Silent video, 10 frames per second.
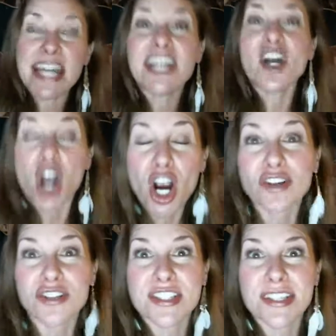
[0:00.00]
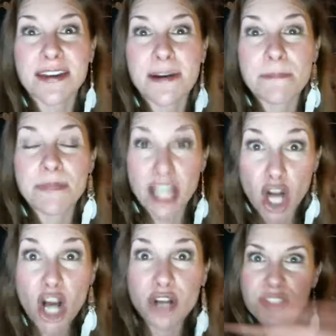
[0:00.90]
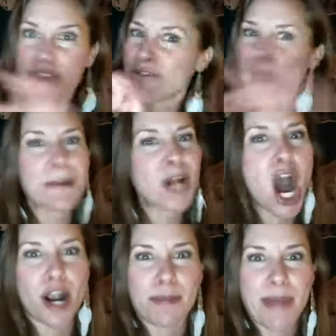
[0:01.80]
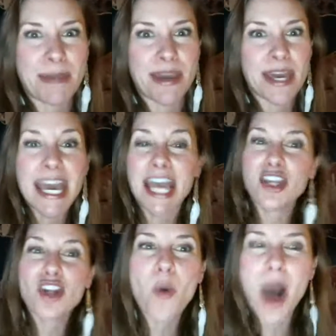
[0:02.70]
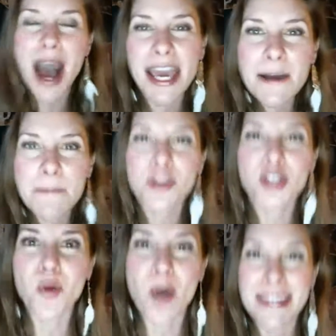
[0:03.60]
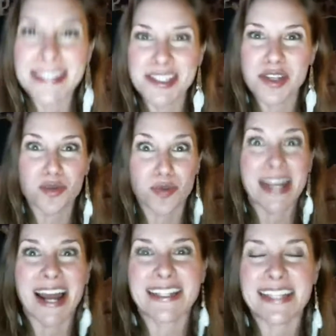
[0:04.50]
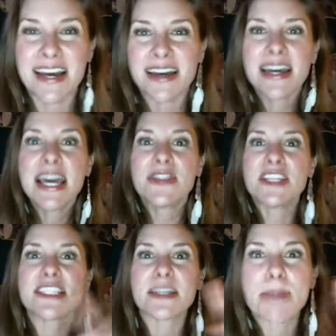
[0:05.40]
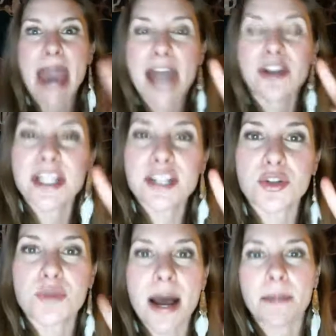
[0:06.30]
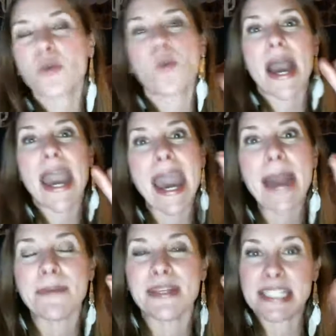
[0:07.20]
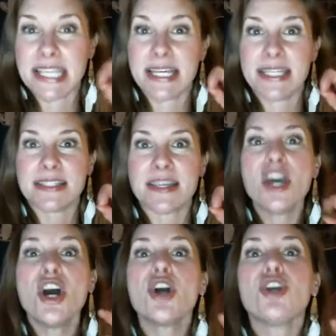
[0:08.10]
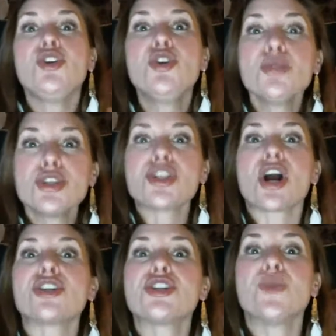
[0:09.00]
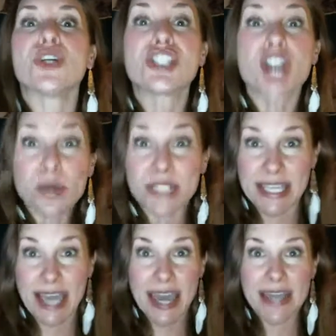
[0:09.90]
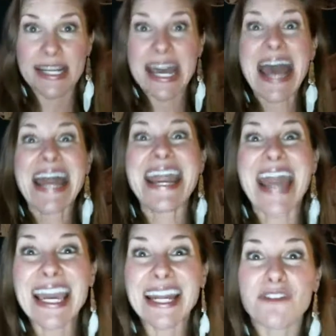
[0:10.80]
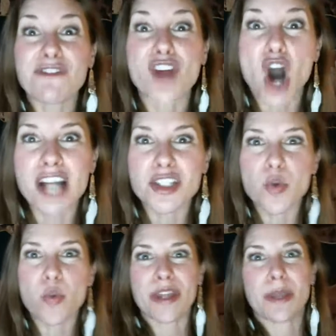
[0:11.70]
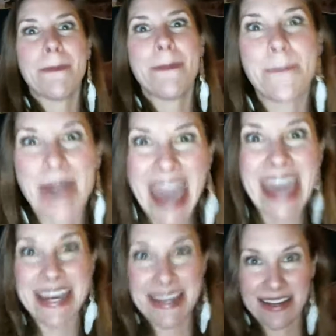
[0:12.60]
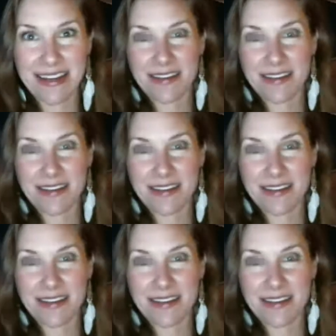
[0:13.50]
And it hurts. It hurts. Flip it hard, baby. And you know why? You know why this is a great idea? This is a pattern interrupt. What happens is you start to associate negative thoughts with pain.